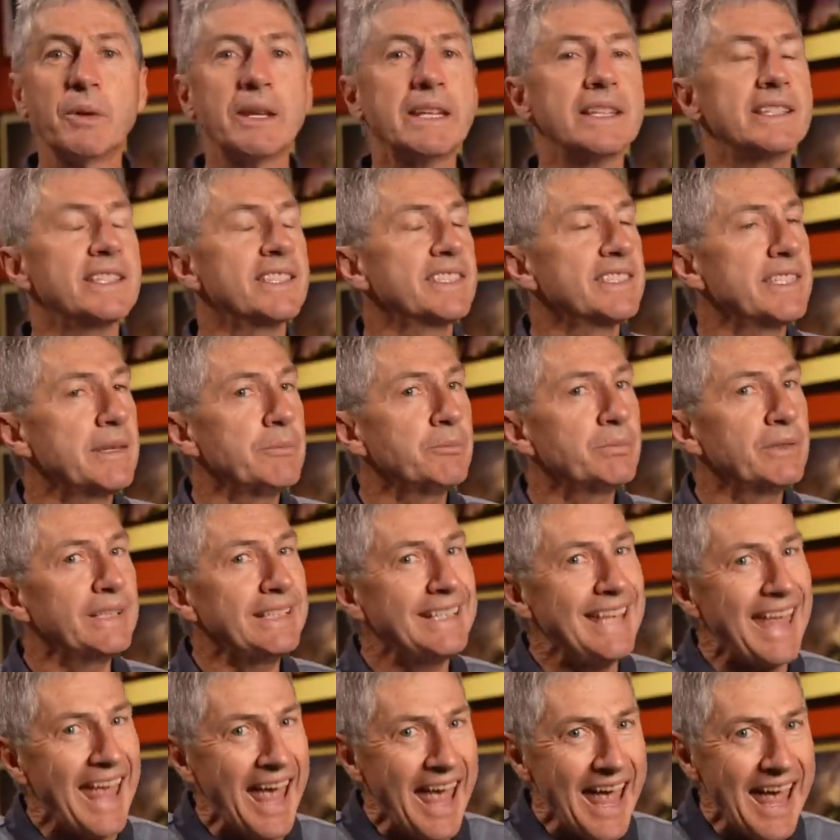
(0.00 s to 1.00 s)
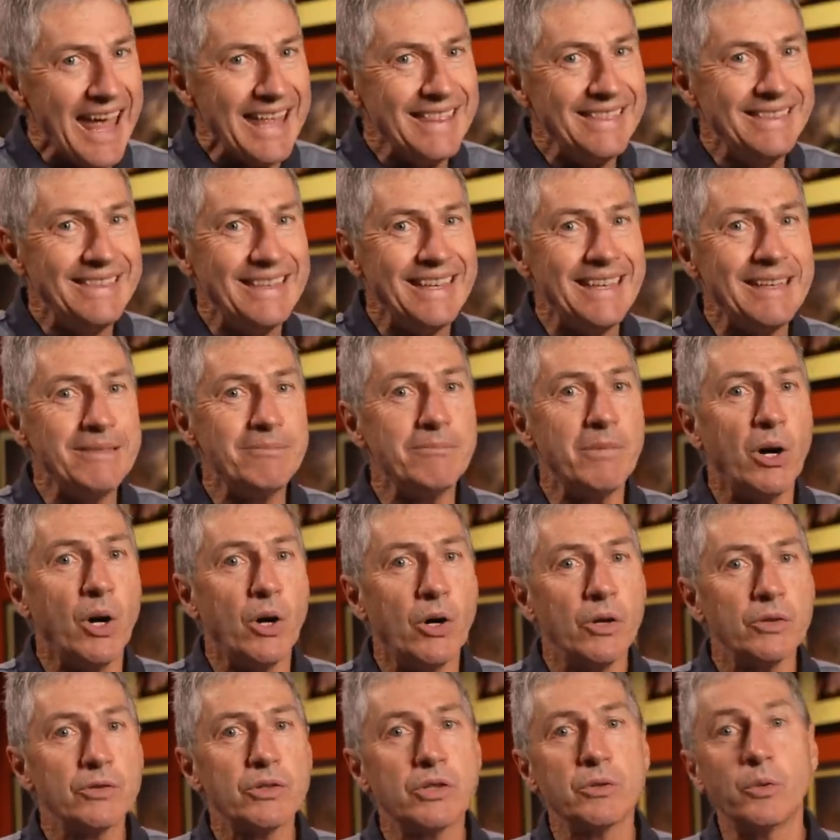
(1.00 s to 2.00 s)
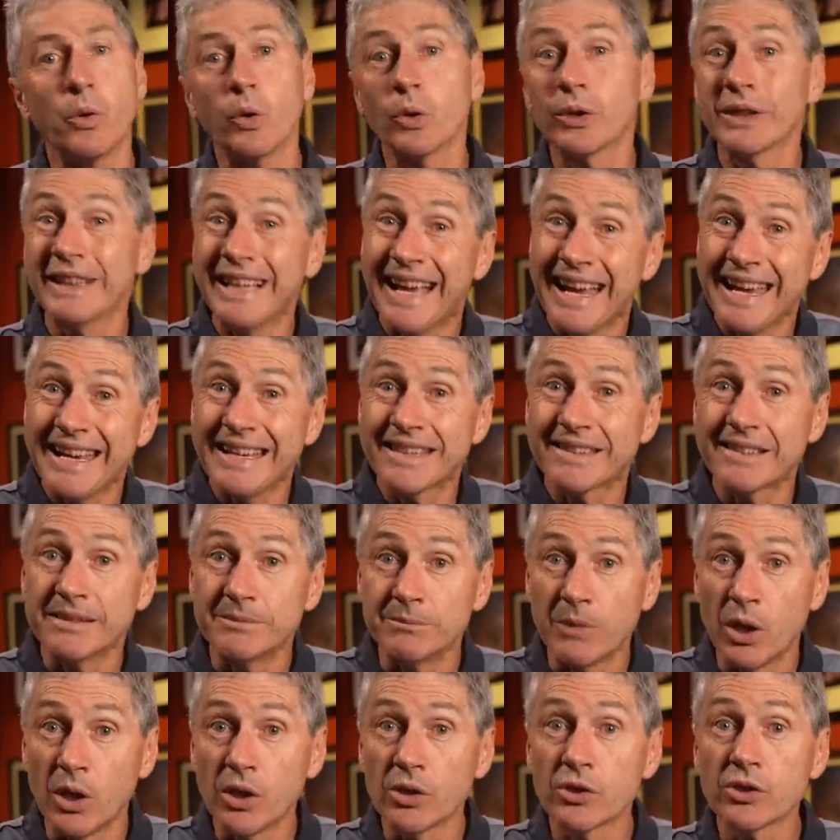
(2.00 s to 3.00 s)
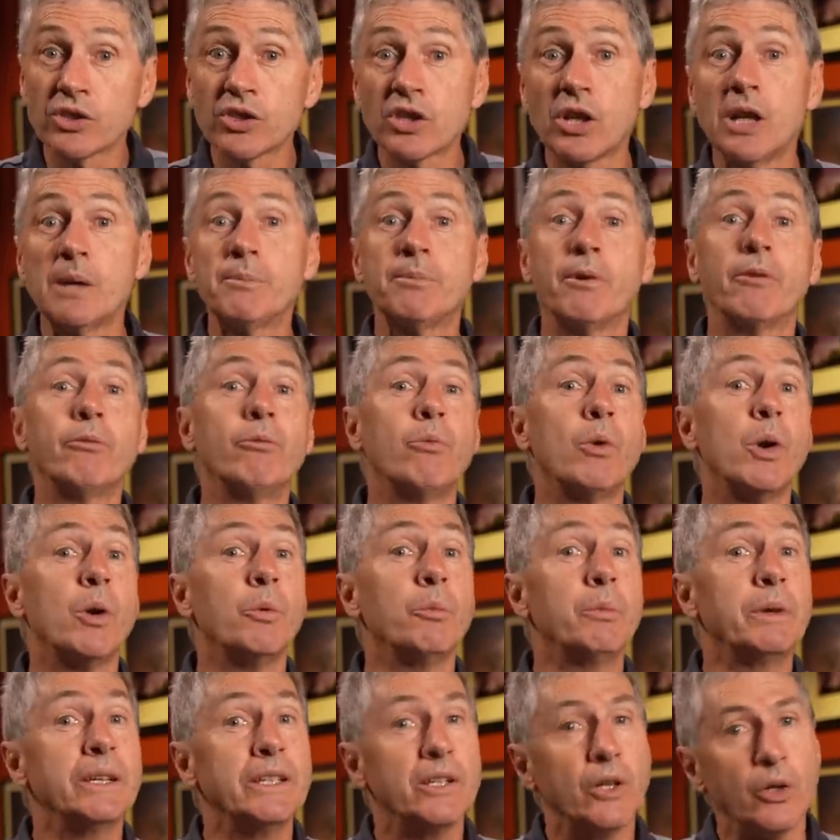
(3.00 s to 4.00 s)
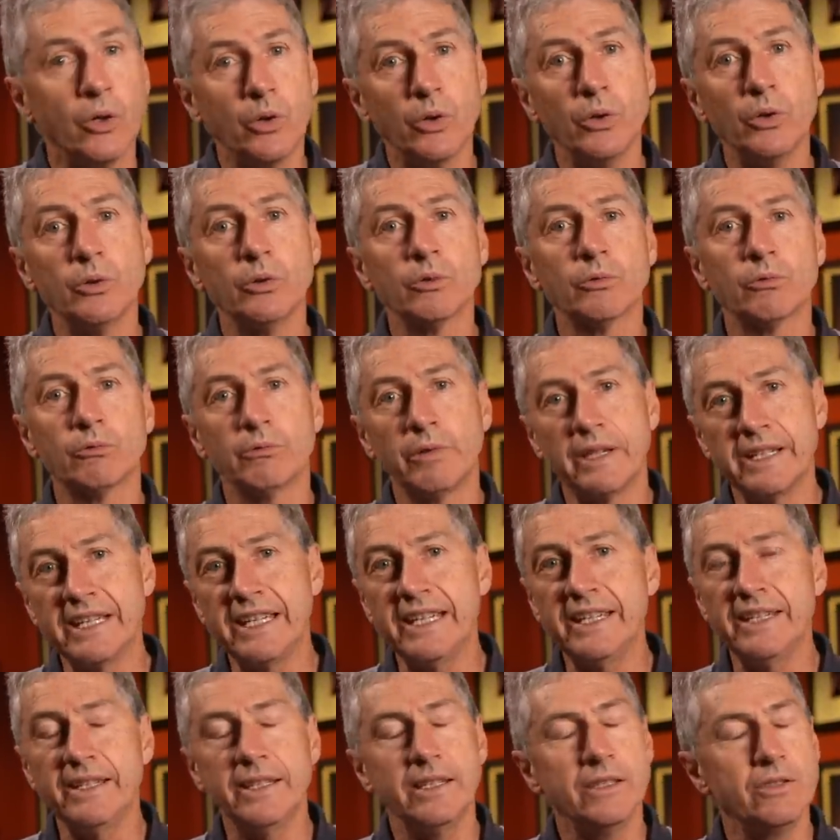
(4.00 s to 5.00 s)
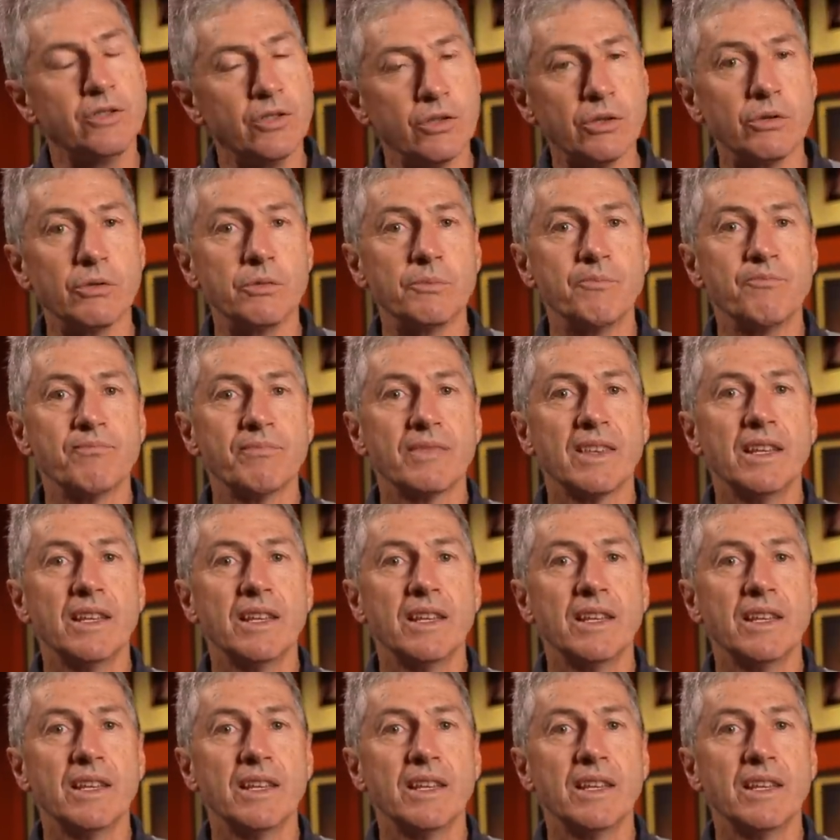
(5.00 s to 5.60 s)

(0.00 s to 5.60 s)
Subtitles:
we can simply add them onto or layer them on top of what we already do.